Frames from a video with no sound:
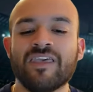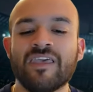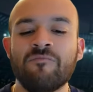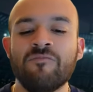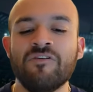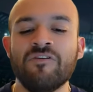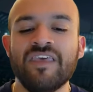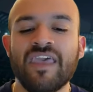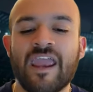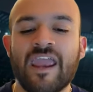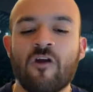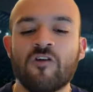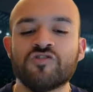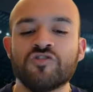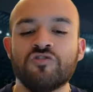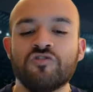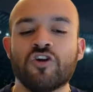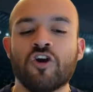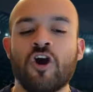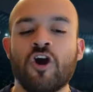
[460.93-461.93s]
Give me the
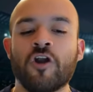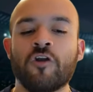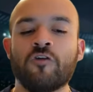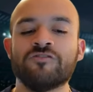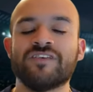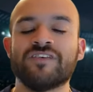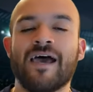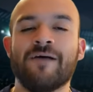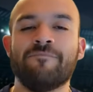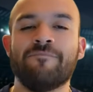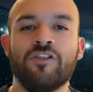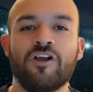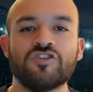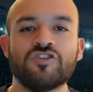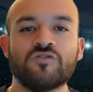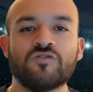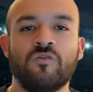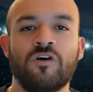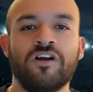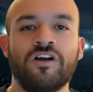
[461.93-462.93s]
Arizona Cardinals at
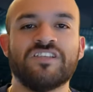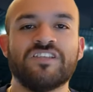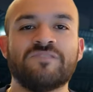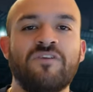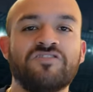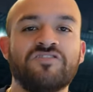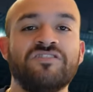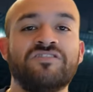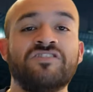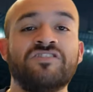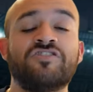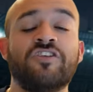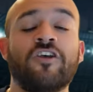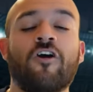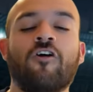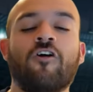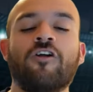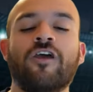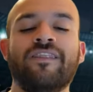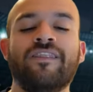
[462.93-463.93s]
+1, especially since they're
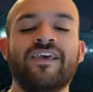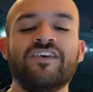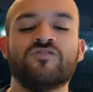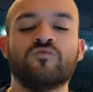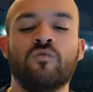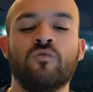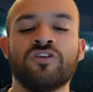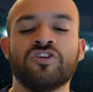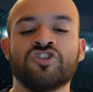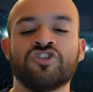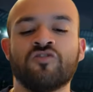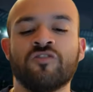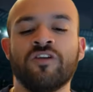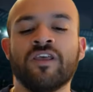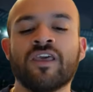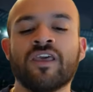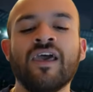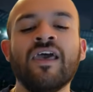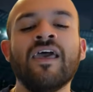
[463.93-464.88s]
on a nice winning streak.